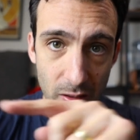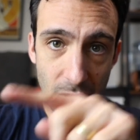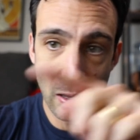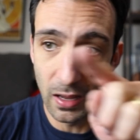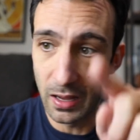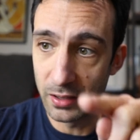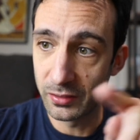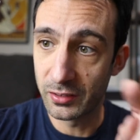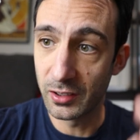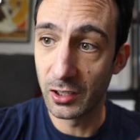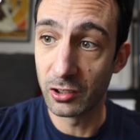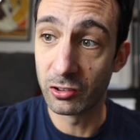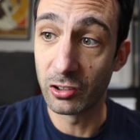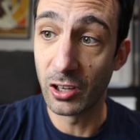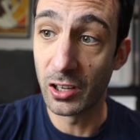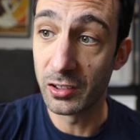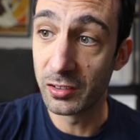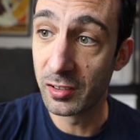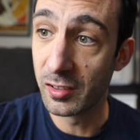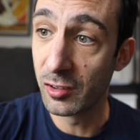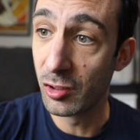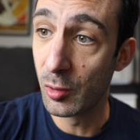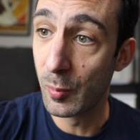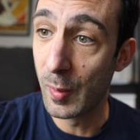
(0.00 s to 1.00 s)

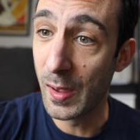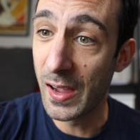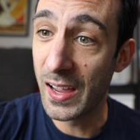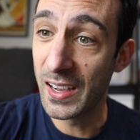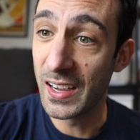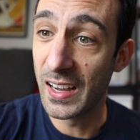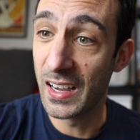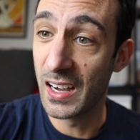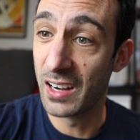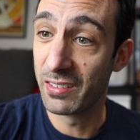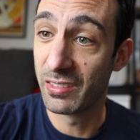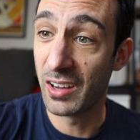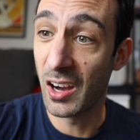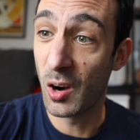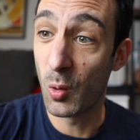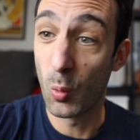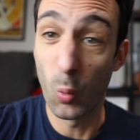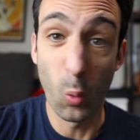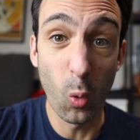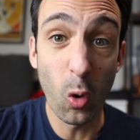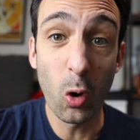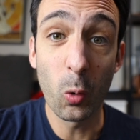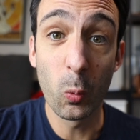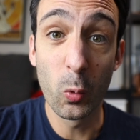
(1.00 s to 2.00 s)
SHIT the bed and I've
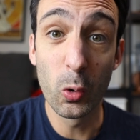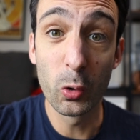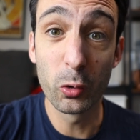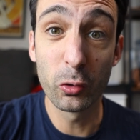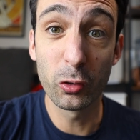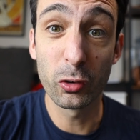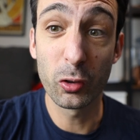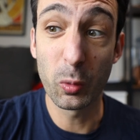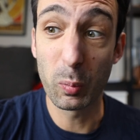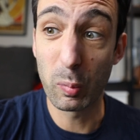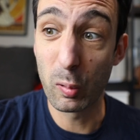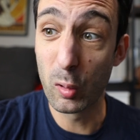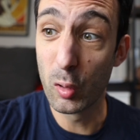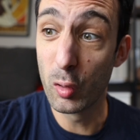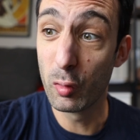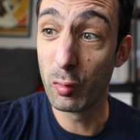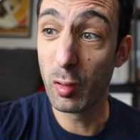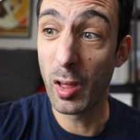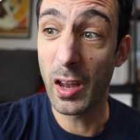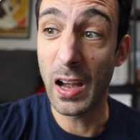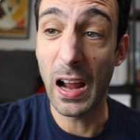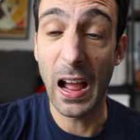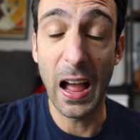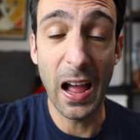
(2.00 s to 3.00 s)
got war wounds to prove
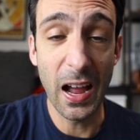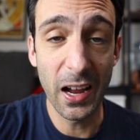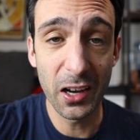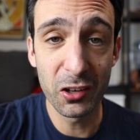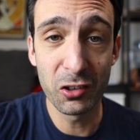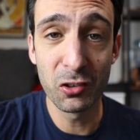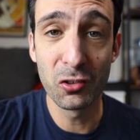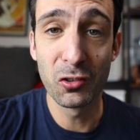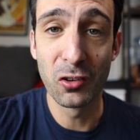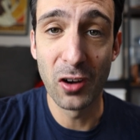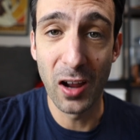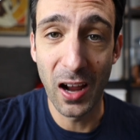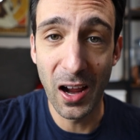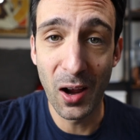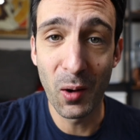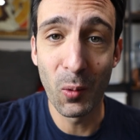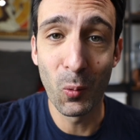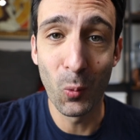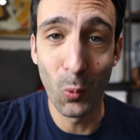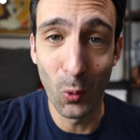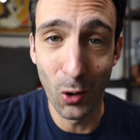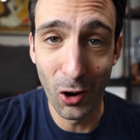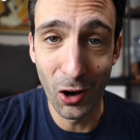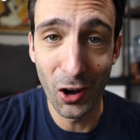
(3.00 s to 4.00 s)
that I do
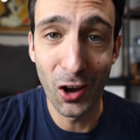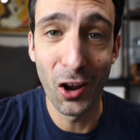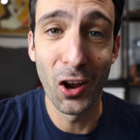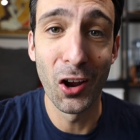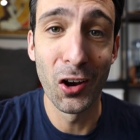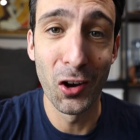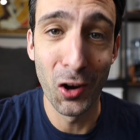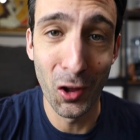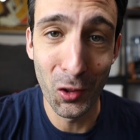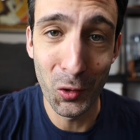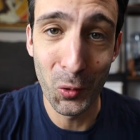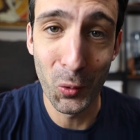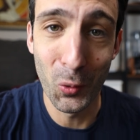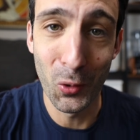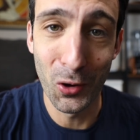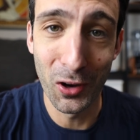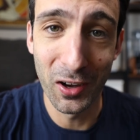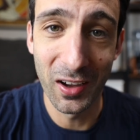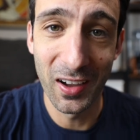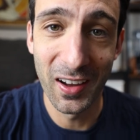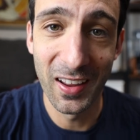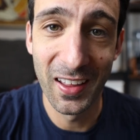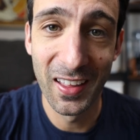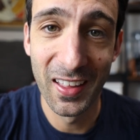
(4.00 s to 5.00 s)
not want another one.
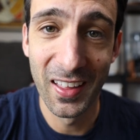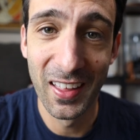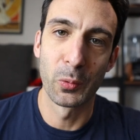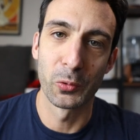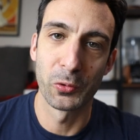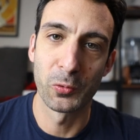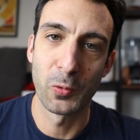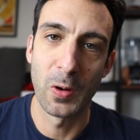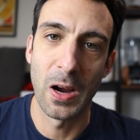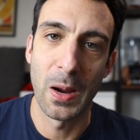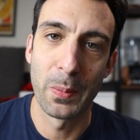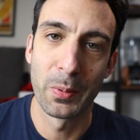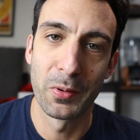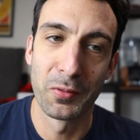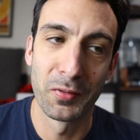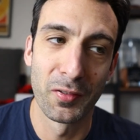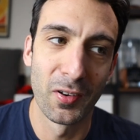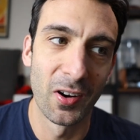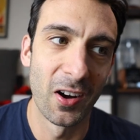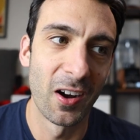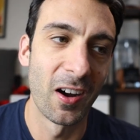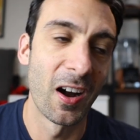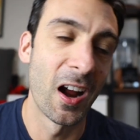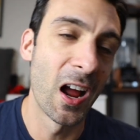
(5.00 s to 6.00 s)
That was rapid
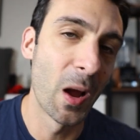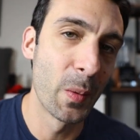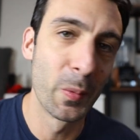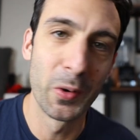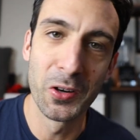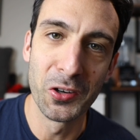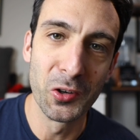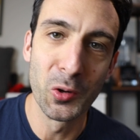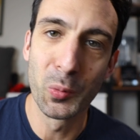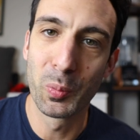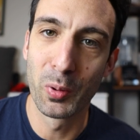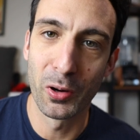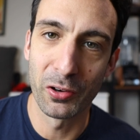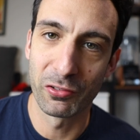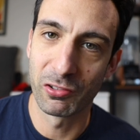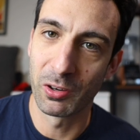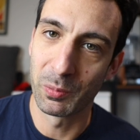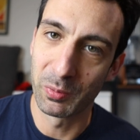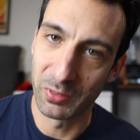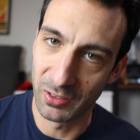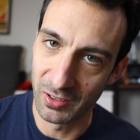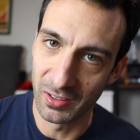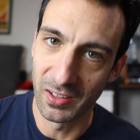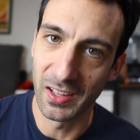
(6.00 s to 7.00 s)
fire. I'm gonna do
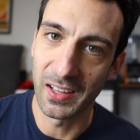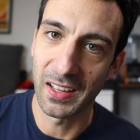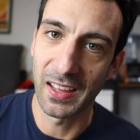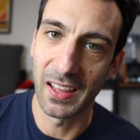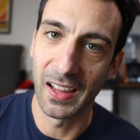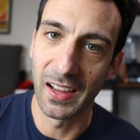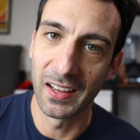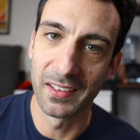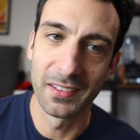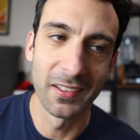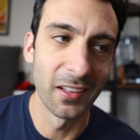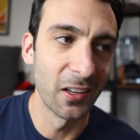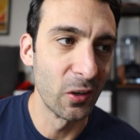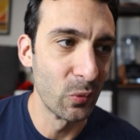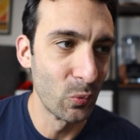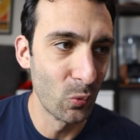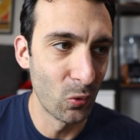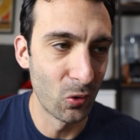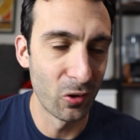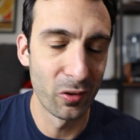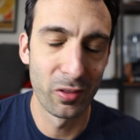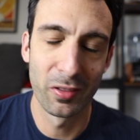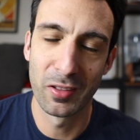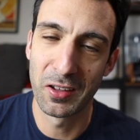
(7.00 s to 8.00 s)
push-ups till I can't
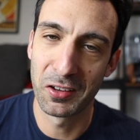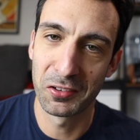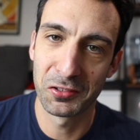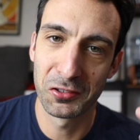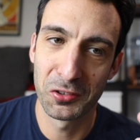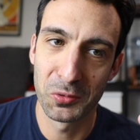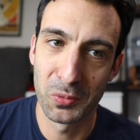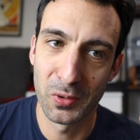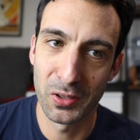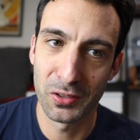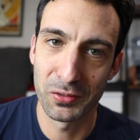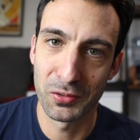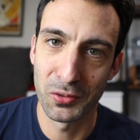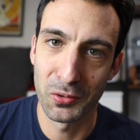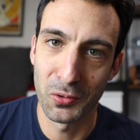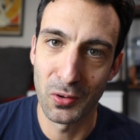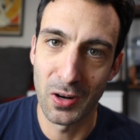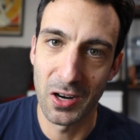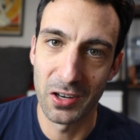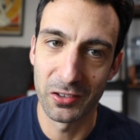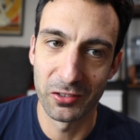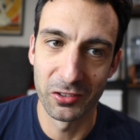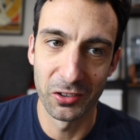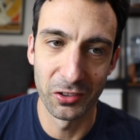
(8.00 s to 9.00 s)
anymore. Thanks so much for
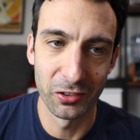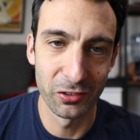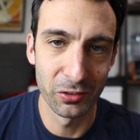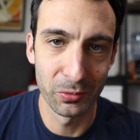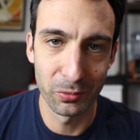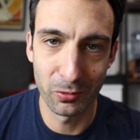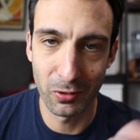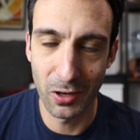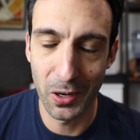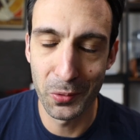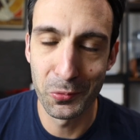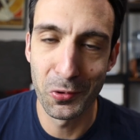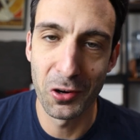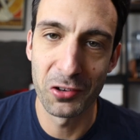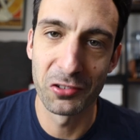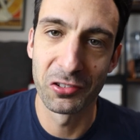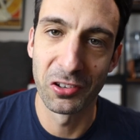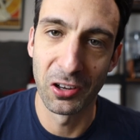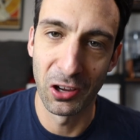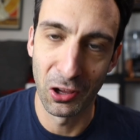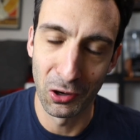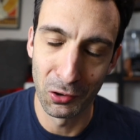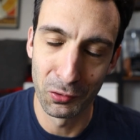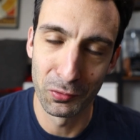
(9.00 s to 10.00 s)
watching. Subscribe to our
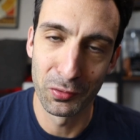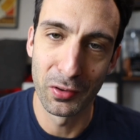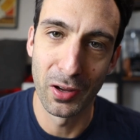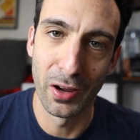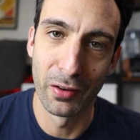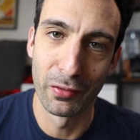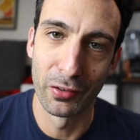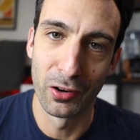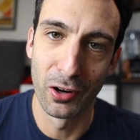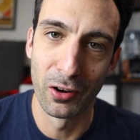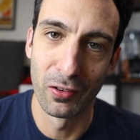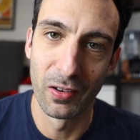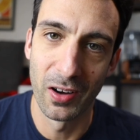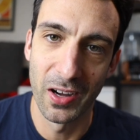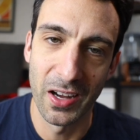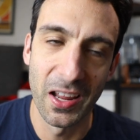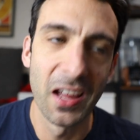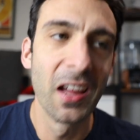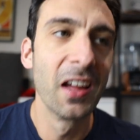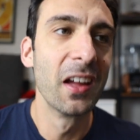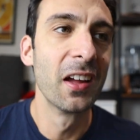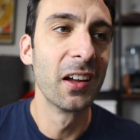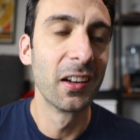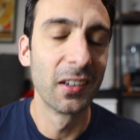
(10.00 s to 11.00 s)
channel if you haven't already.
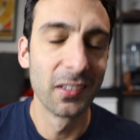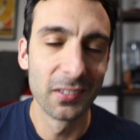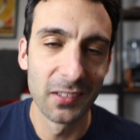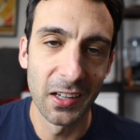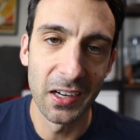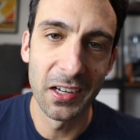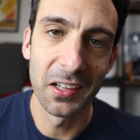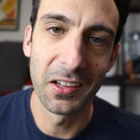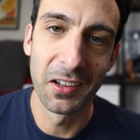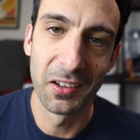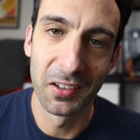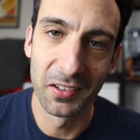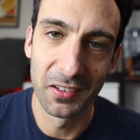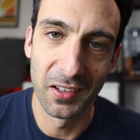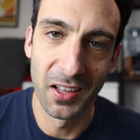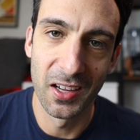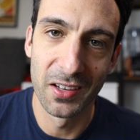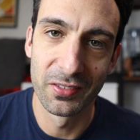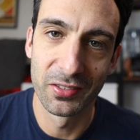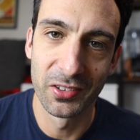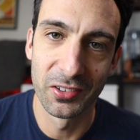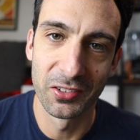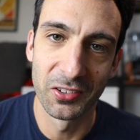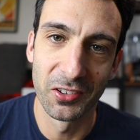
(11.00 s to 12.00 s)
Lenny Gill,
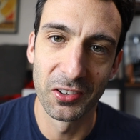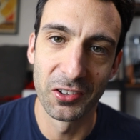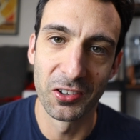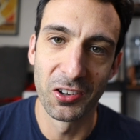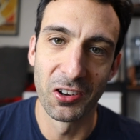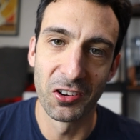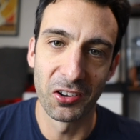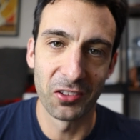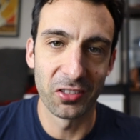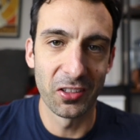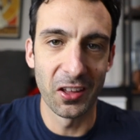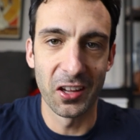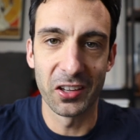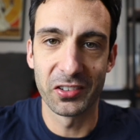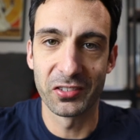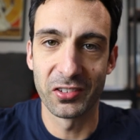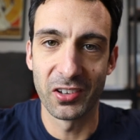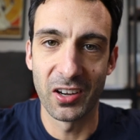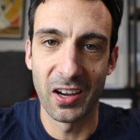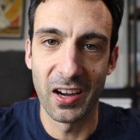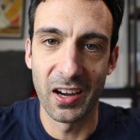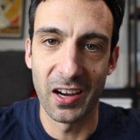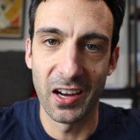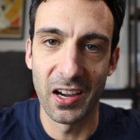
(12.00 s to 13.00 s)
Life is No Yoke. Thanks
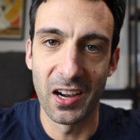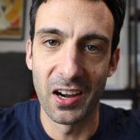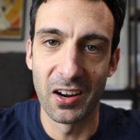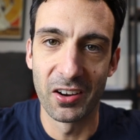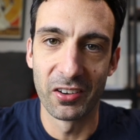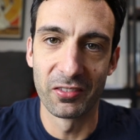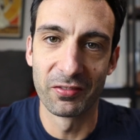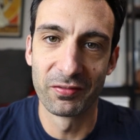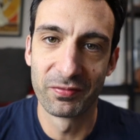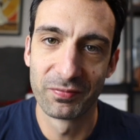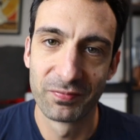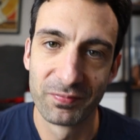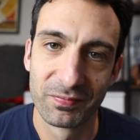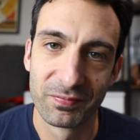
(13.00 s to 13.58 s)
for hanging out.